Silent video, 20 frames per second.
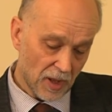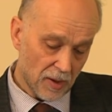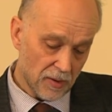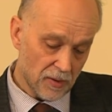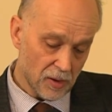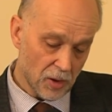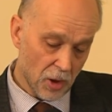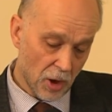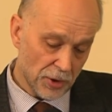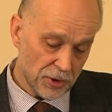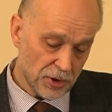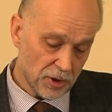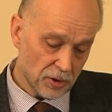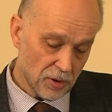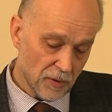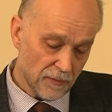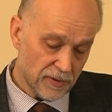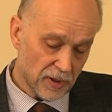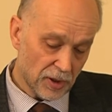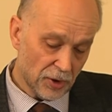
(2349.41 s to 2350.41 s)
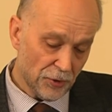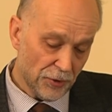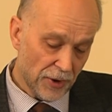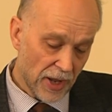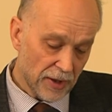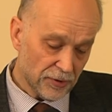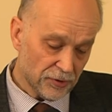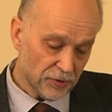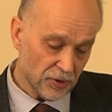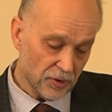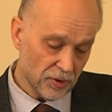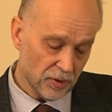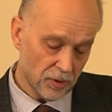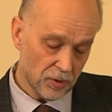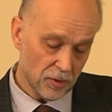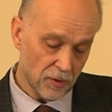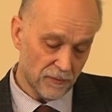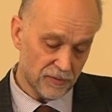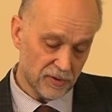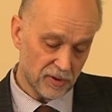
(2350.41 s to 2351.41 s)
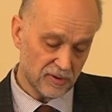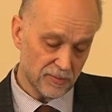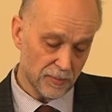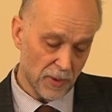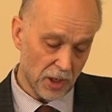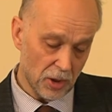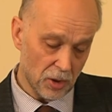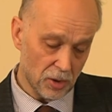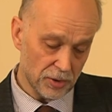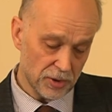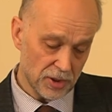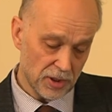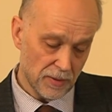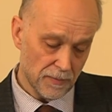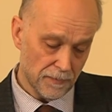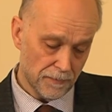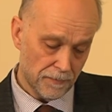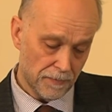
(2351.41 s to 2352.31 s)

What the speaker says: the logic of the creator of this biology.